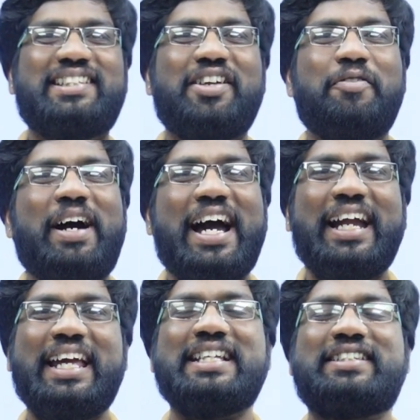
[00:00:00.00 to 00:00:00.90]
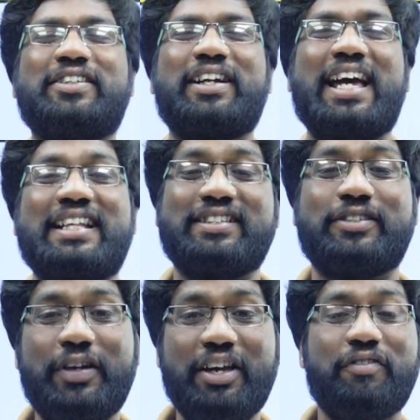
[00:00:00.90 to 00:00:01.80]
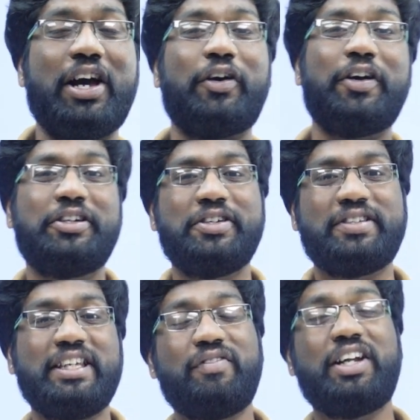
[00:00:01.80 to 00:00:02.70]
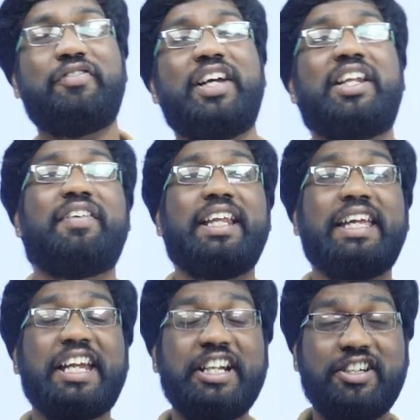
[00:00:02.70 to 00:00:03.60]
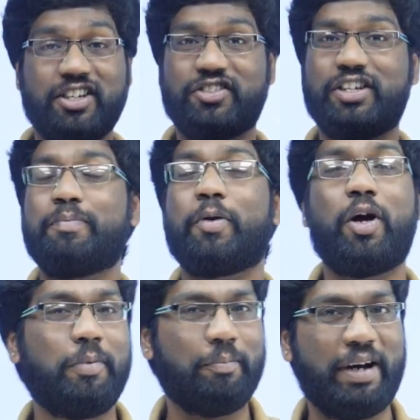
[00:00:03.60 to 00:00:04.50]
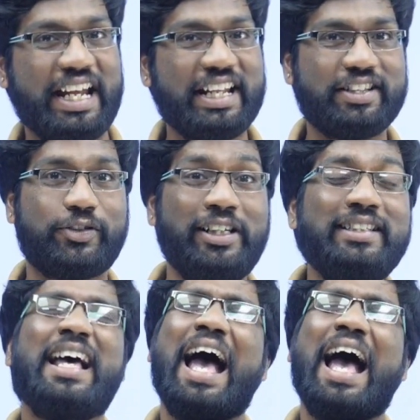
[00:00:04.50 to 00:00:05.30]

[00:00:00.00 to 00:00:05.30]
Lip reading: to you, my dear students. Today we are going to see one very interesting problem, my dear students,